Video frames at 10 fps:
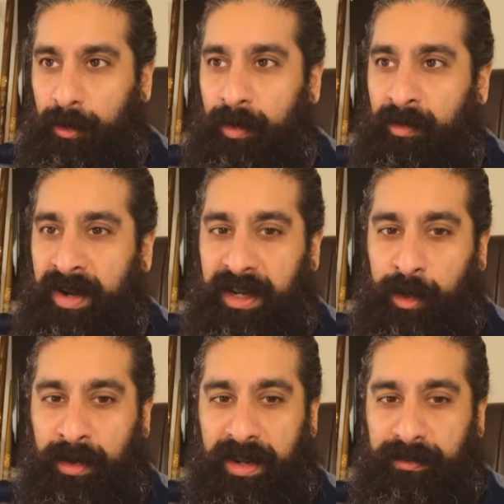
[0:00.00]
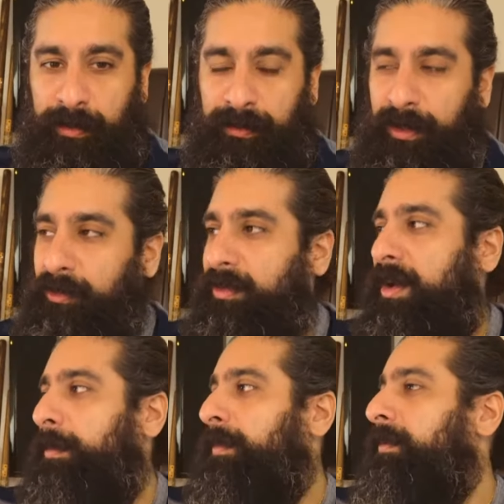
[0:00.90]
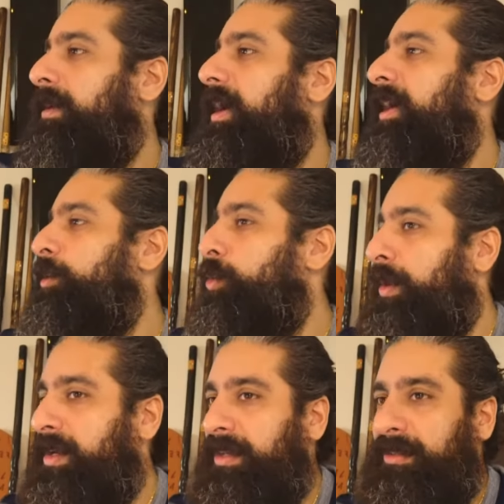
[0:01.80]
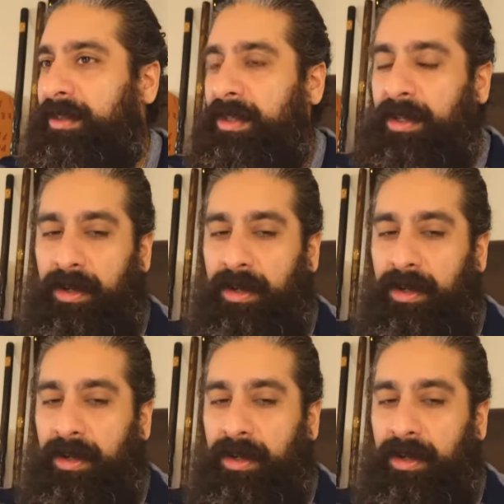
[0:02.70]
We're really grateful for you to come and join us